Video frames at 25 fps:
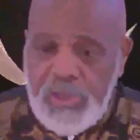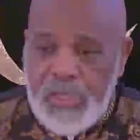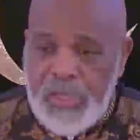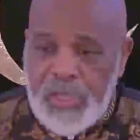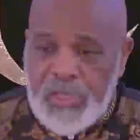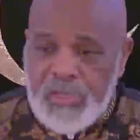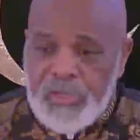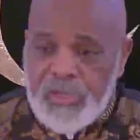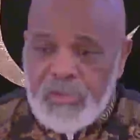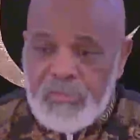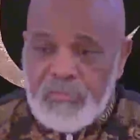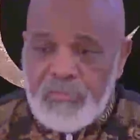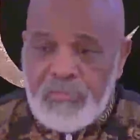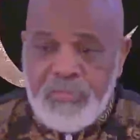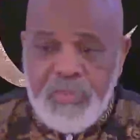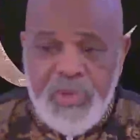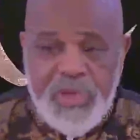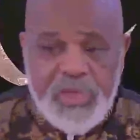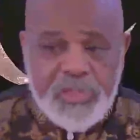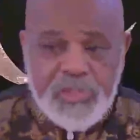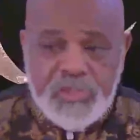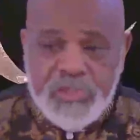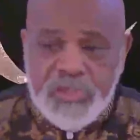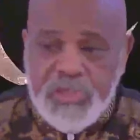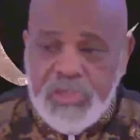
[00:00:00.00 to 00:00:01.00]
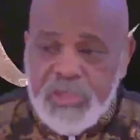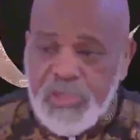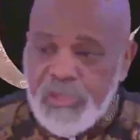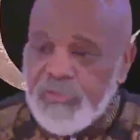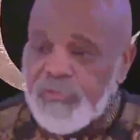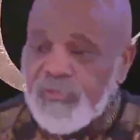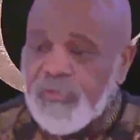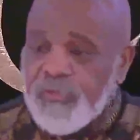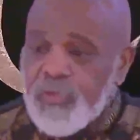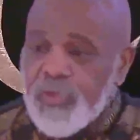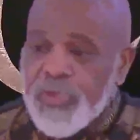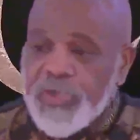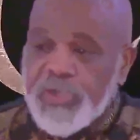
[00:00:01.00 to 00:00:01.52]
And the best
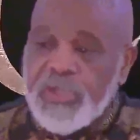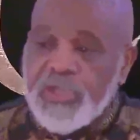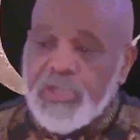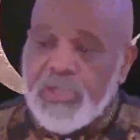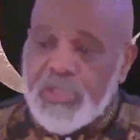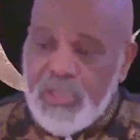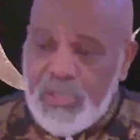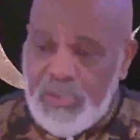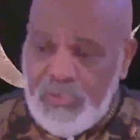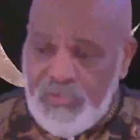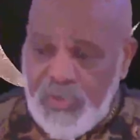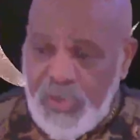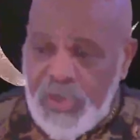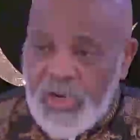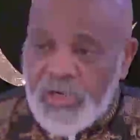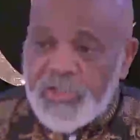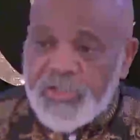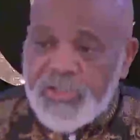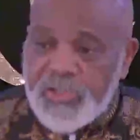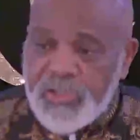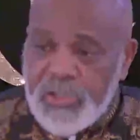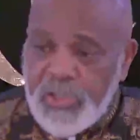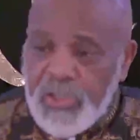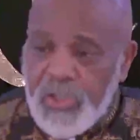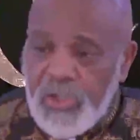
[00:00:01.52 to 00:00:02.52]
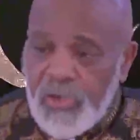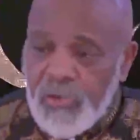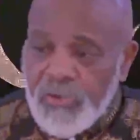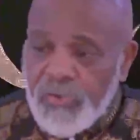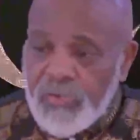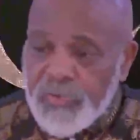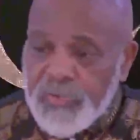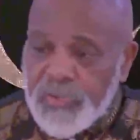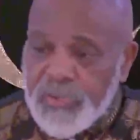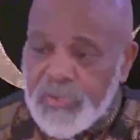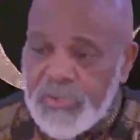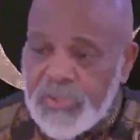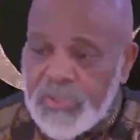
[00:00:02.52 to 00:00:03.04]
gift we can give
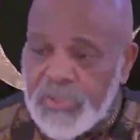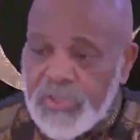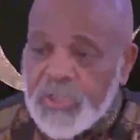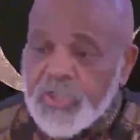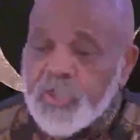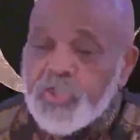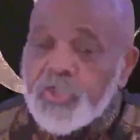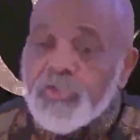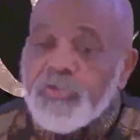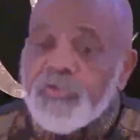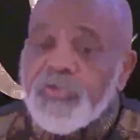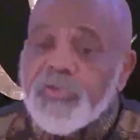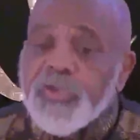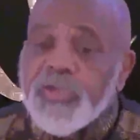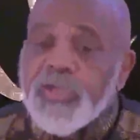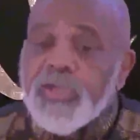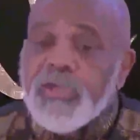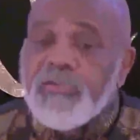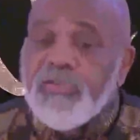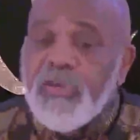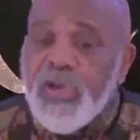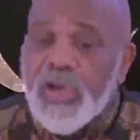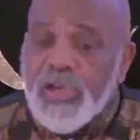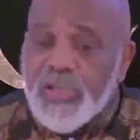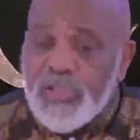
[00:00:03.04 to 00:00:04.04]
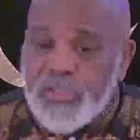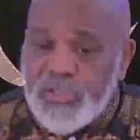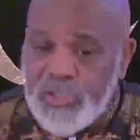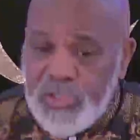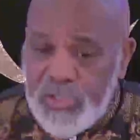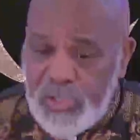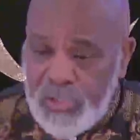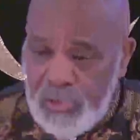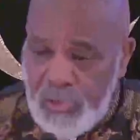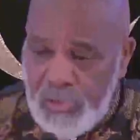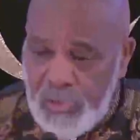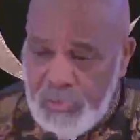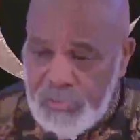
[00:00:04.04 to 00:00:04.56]
ourselves is to forgive
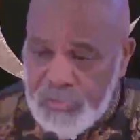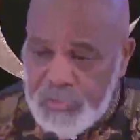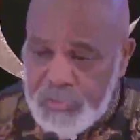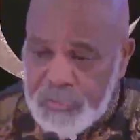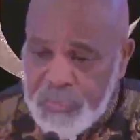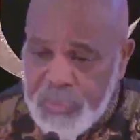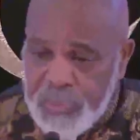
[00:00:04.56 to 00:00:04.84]
ourselves,